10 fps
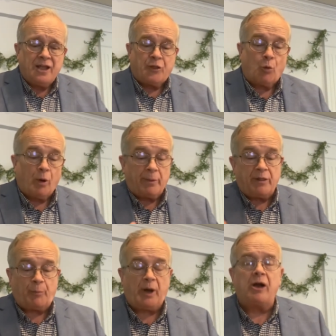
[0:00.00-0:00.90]
The woman in
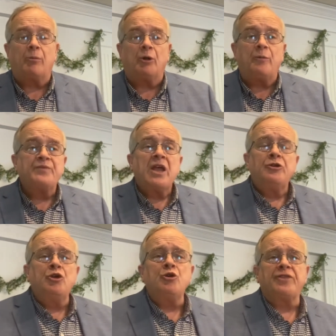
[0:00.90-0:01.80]
the parable
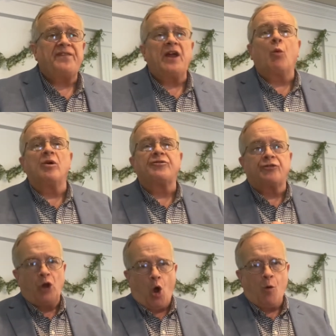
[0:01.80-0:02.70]
knew that there was
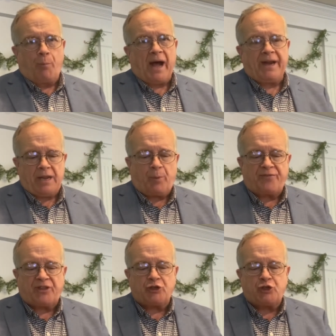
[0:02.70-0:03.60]
nobody
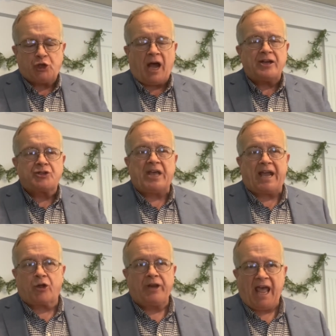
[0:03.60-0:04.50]
but the judge that
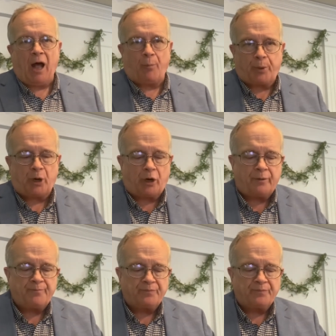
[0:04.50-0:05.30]
could help her.